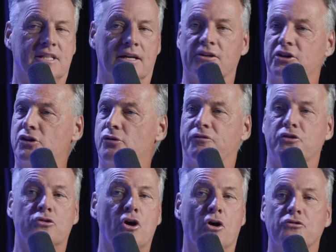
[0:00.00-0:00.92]
telling you, yeah, if
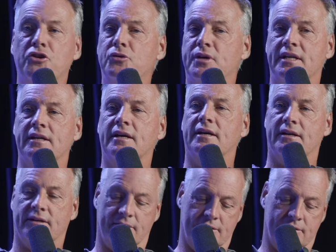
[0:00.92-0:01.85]
you don't do it,
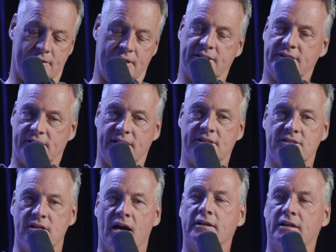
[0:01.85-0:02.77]
it's it's
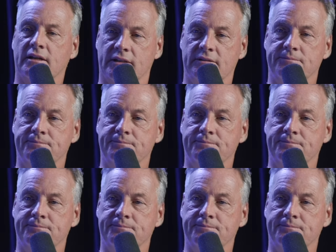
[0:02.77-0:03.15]
not good.